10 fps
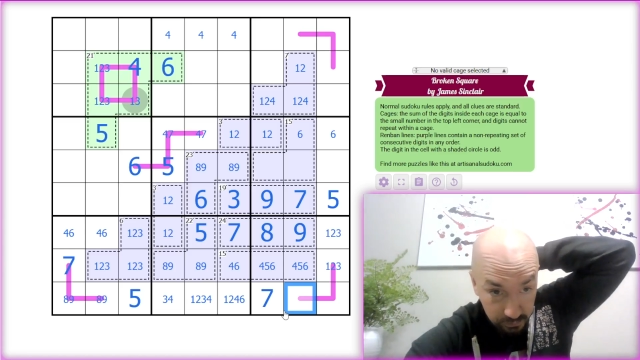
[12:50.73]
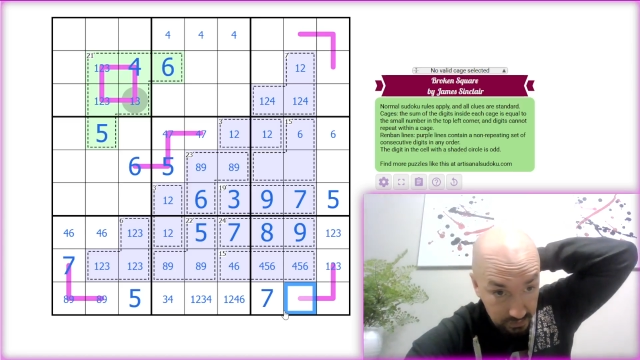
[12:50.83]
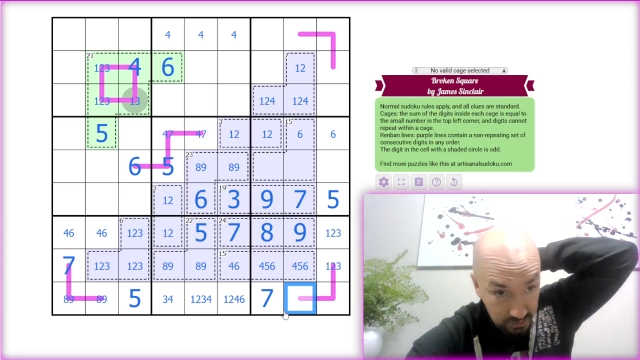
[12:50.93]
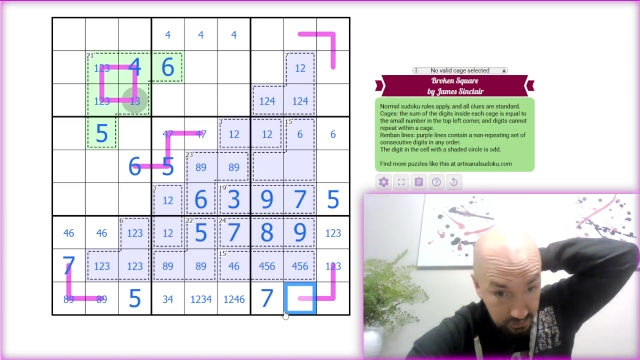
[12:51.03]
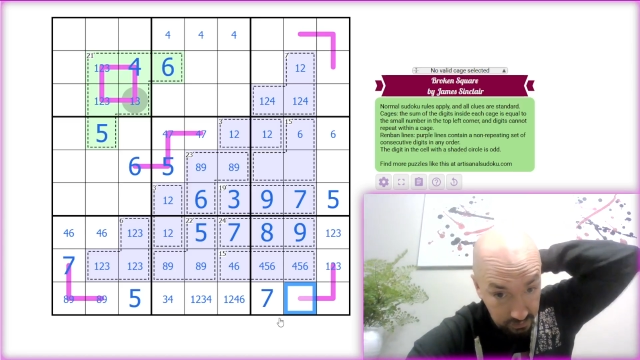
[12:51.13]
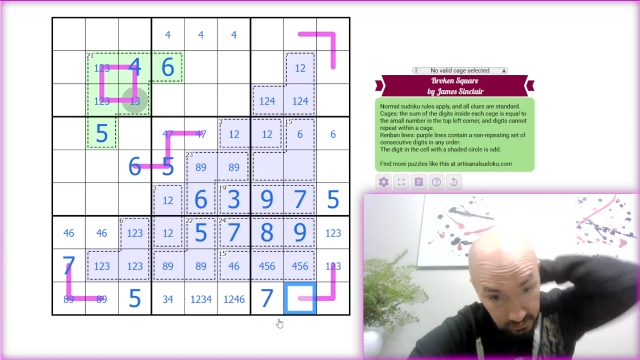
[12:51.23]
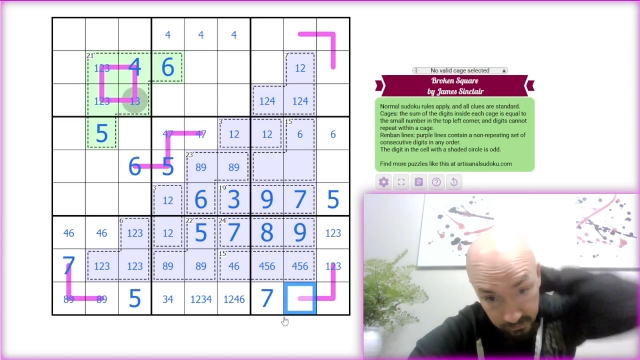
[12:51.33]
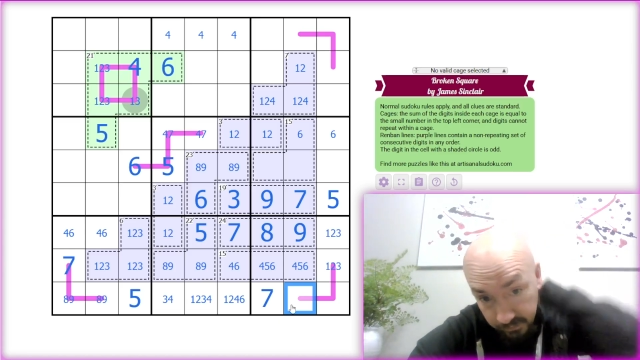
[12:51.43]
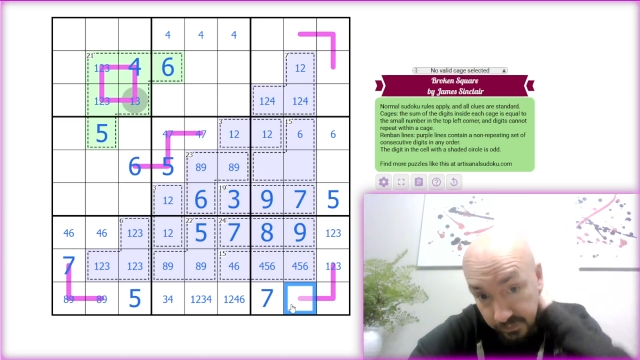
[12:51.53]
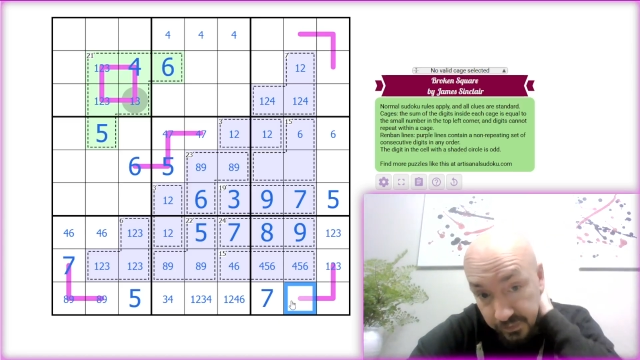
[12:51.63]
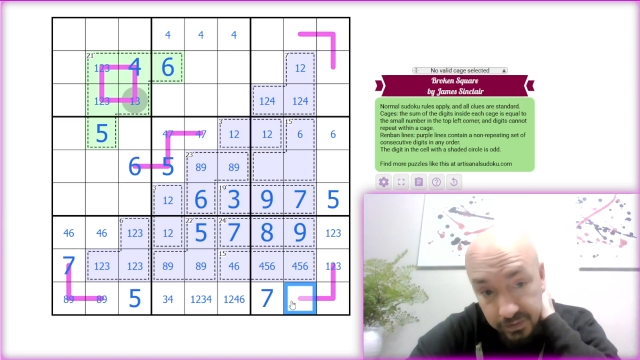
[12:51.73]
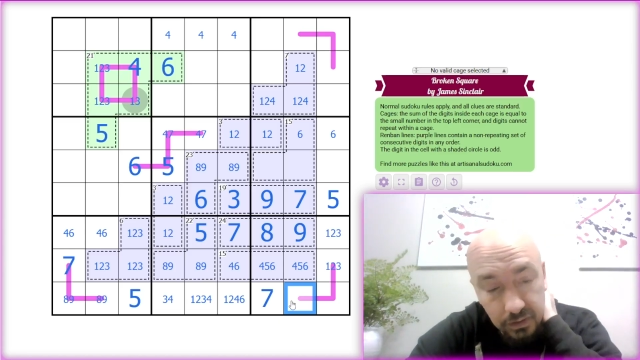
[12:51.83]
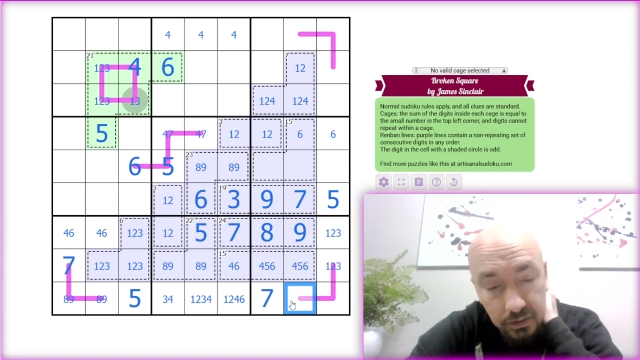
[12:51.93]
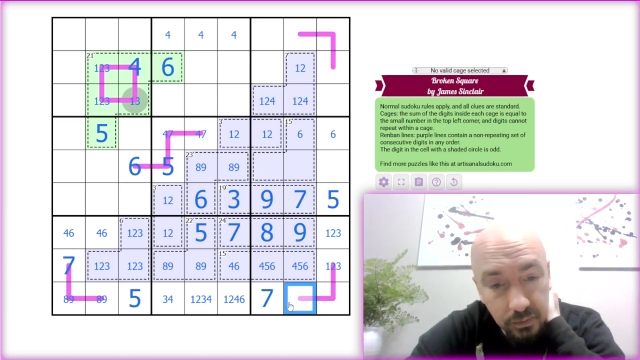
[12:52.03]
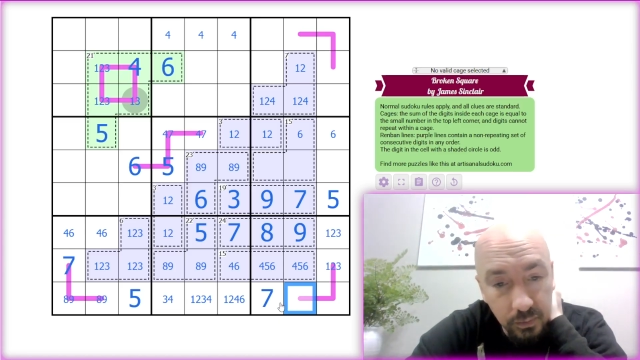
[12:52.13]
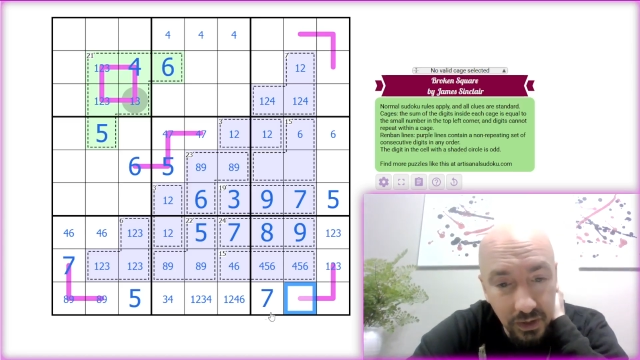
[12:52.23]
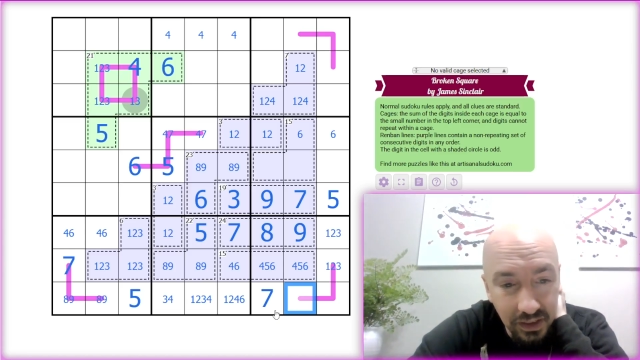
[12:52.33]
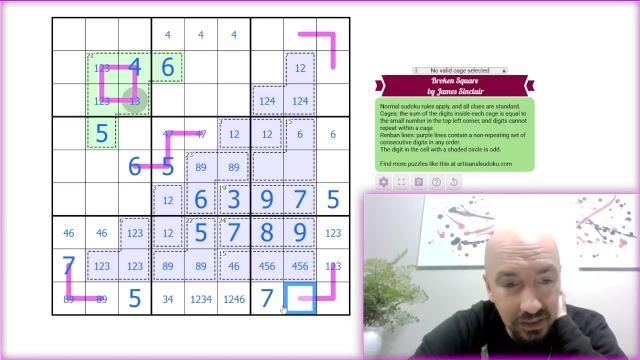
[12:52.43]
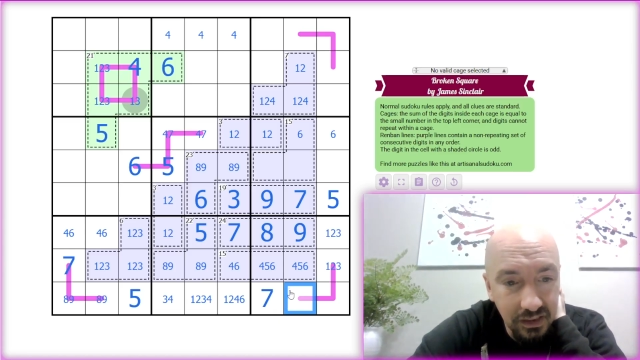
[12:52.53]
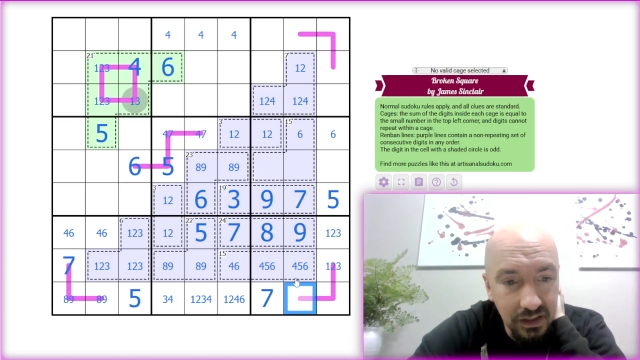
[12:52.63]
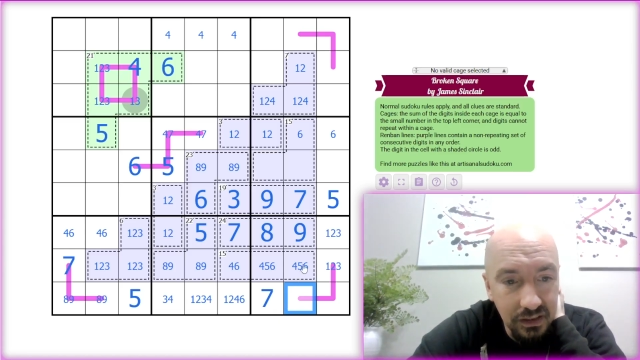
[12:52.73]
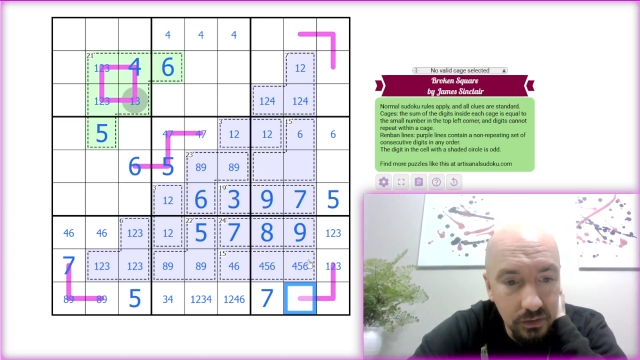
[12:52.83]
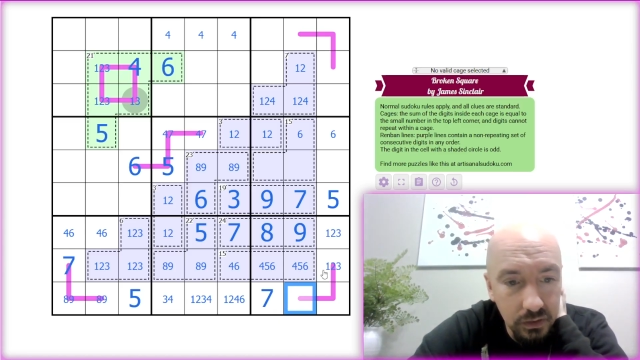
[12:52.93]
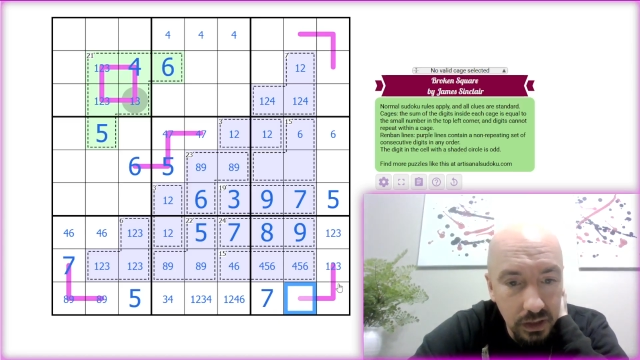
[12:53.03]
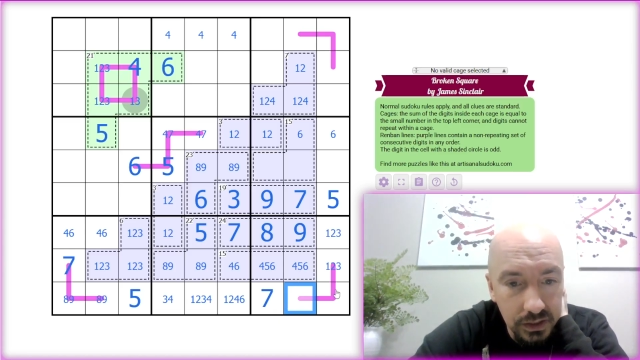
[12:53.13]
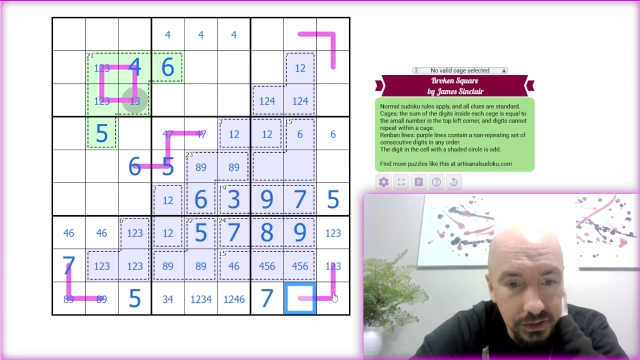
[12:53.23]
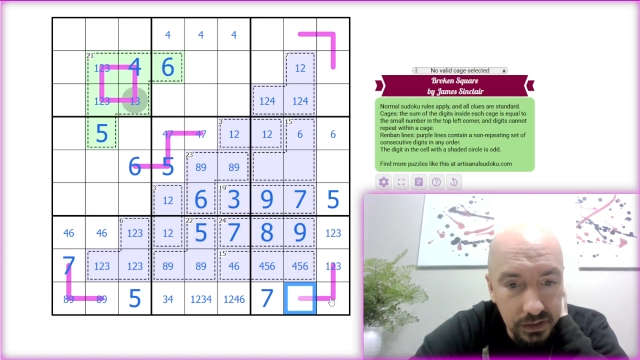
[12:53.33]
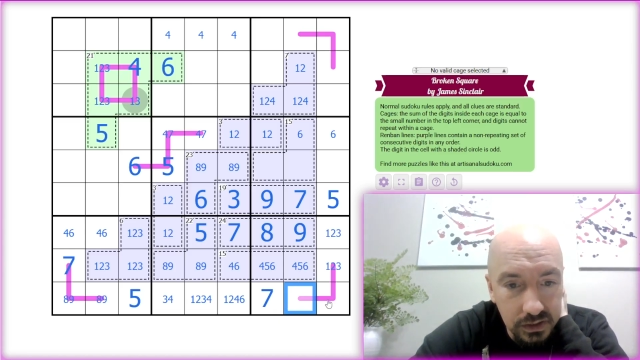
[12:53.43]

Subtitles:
there, but I think the logic is